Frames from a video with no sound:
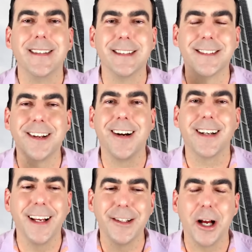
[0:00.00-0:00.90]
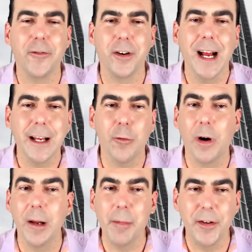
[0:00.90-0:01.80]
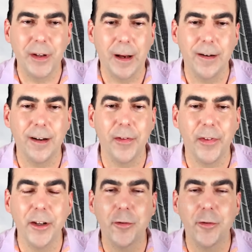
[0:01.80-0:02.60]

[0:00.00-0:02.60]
The stock takes off. You're not going to want to miss out on this